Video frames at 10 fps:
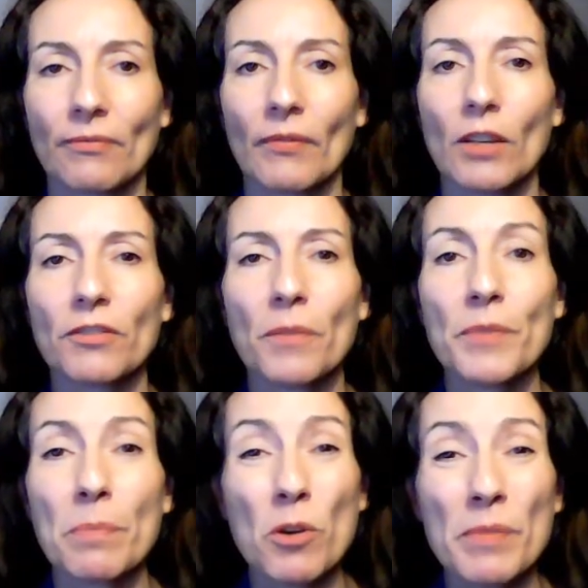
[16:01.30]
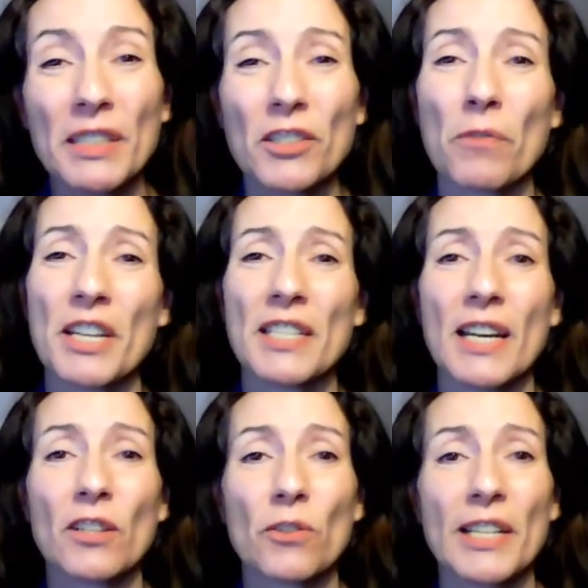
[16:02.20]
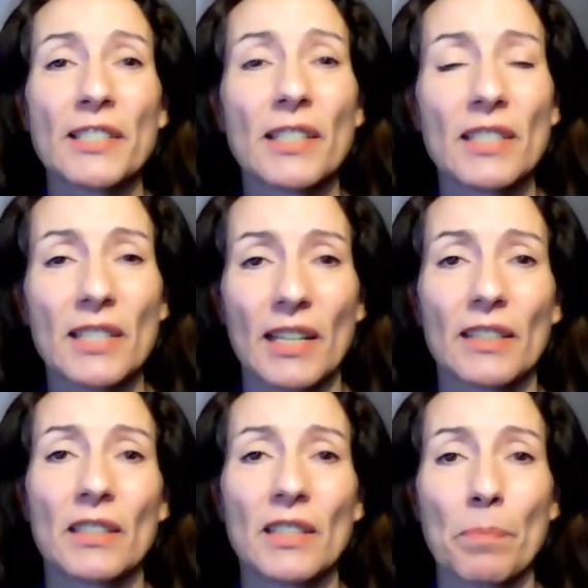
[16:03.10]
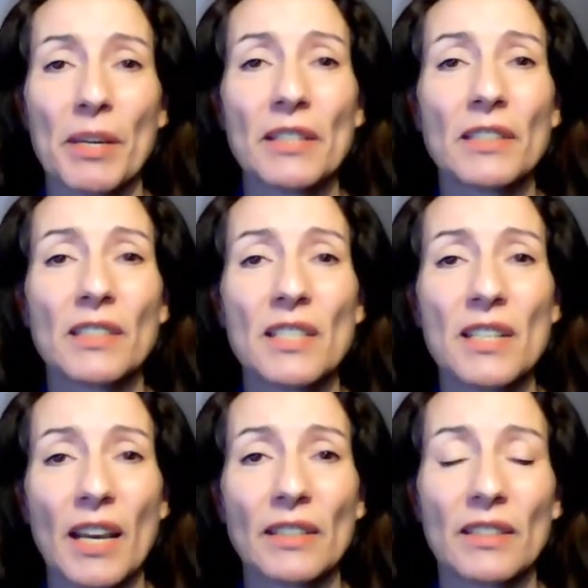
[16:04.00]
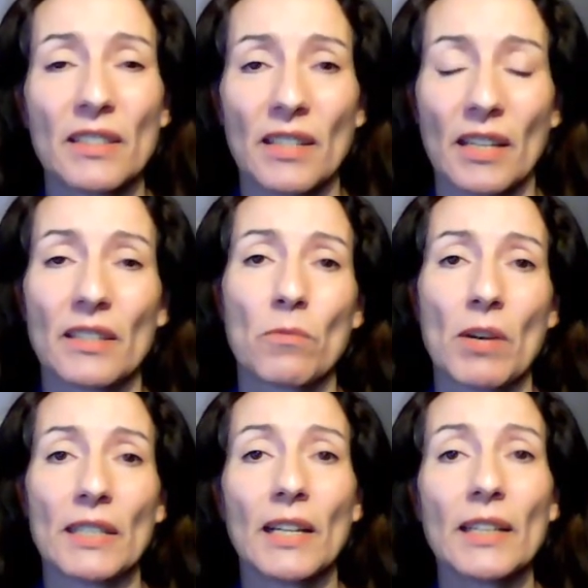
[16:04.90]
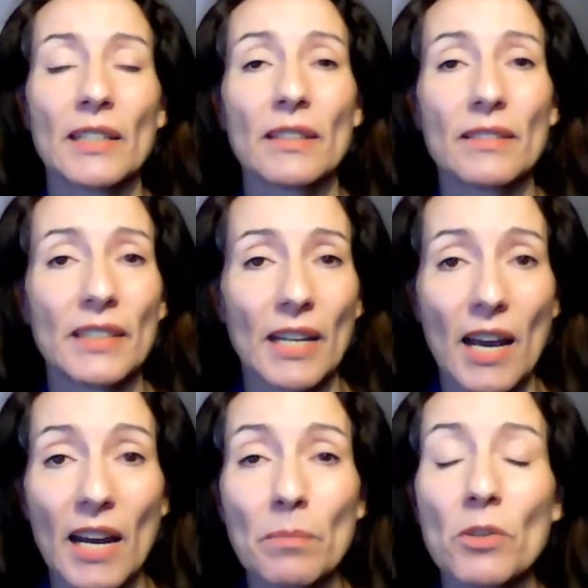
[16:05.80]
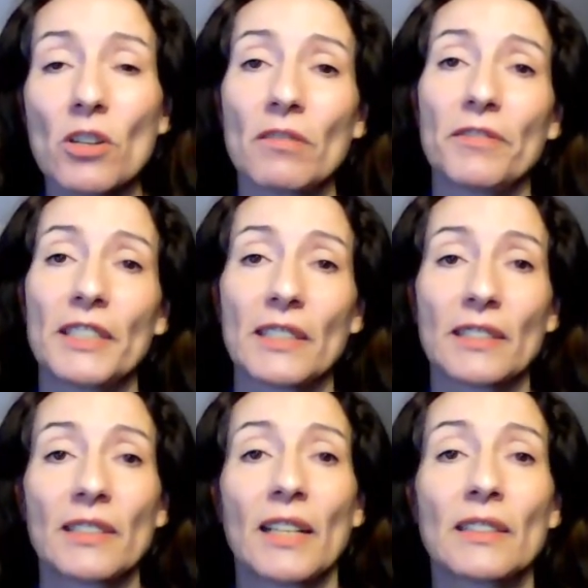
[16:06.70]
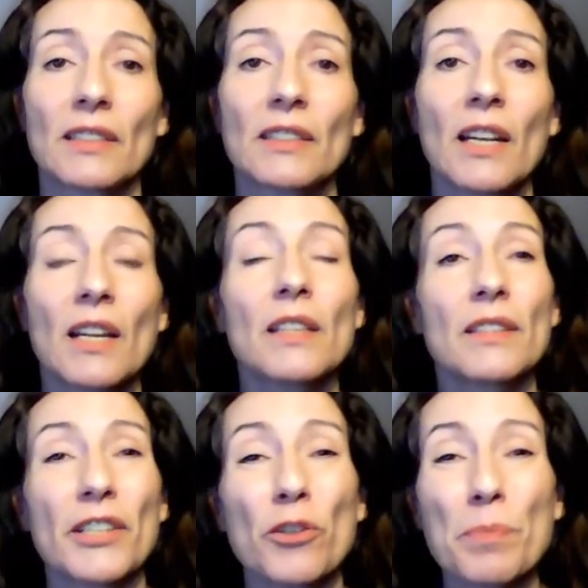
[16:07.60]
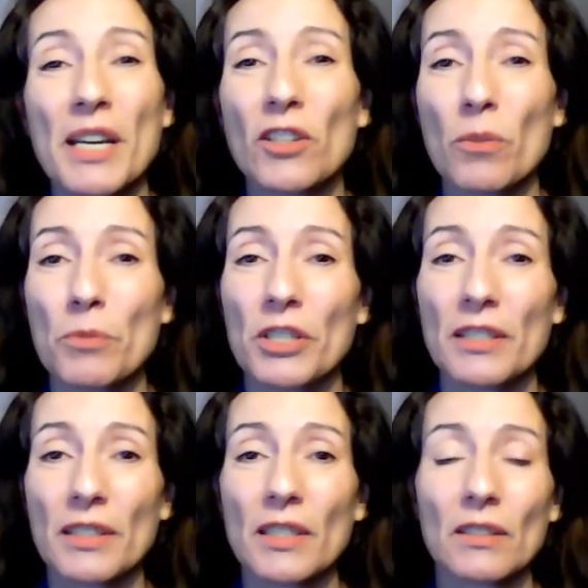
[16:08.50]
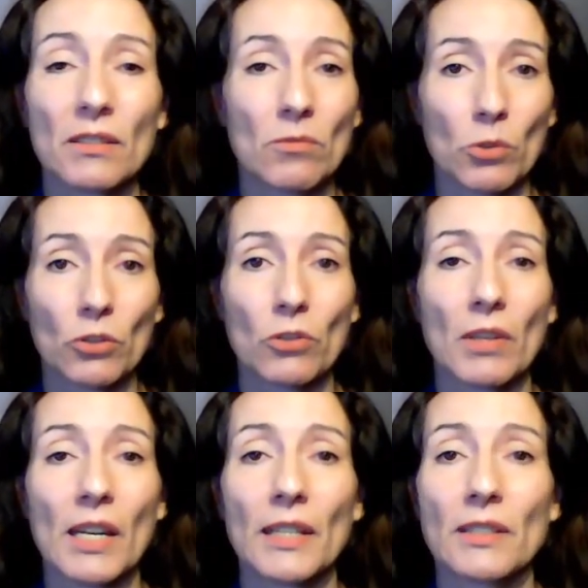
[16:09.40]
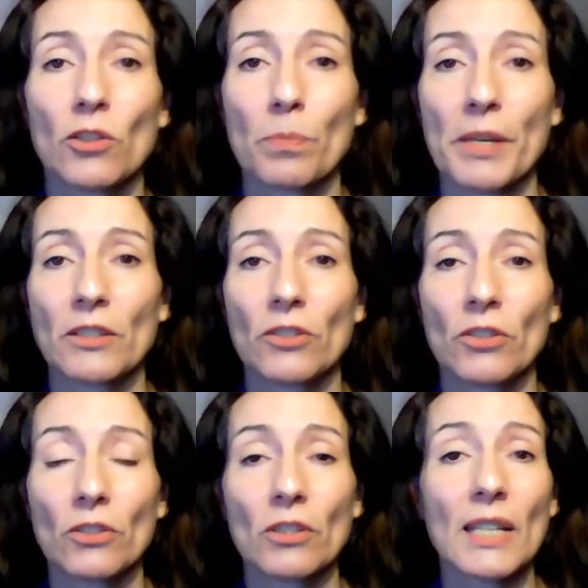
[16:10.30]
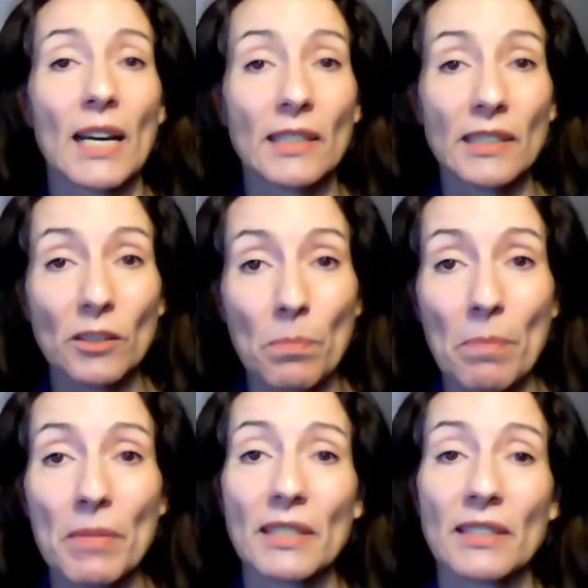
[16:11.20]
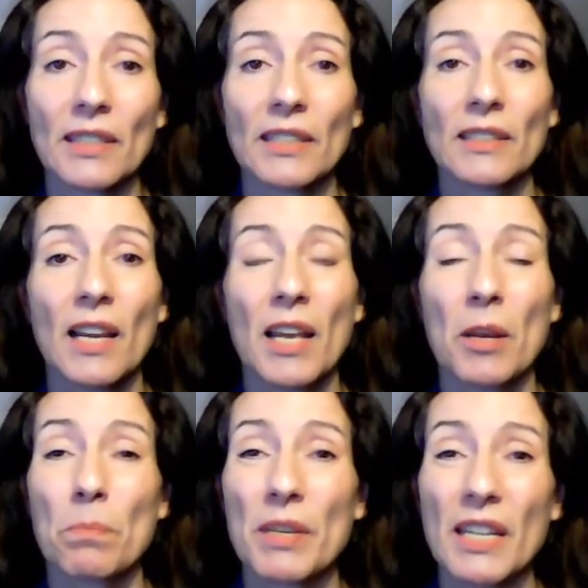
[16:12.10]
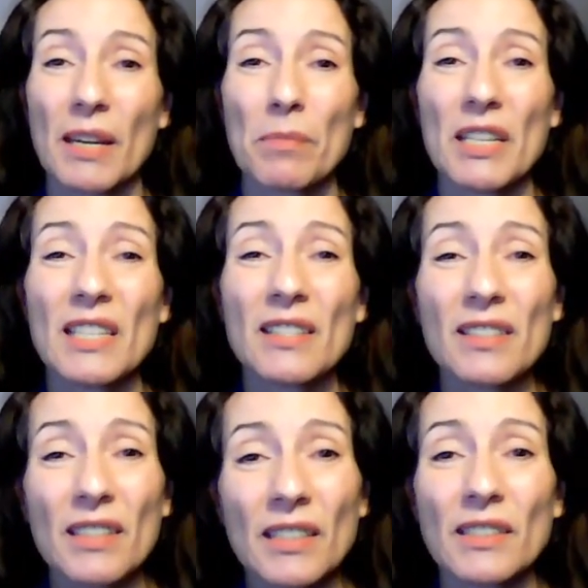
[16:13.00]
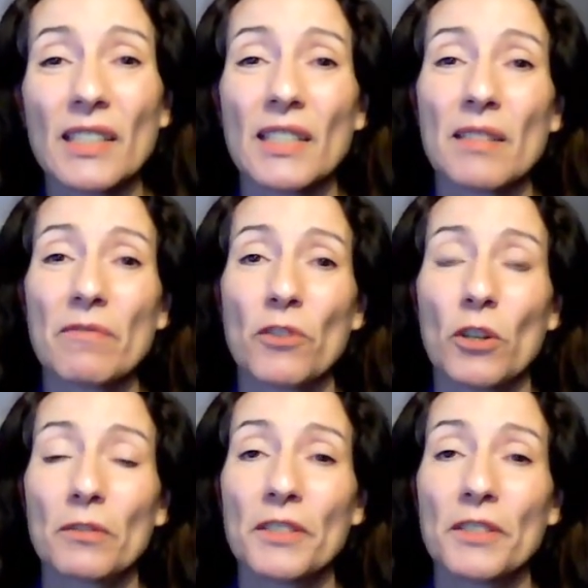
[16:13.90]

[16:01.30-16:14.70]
From the moment Slovenia and Croatia declared independence in 1991 and the armed conflict started, the European Community, what today is the European Union, and its member states became intrinsically involved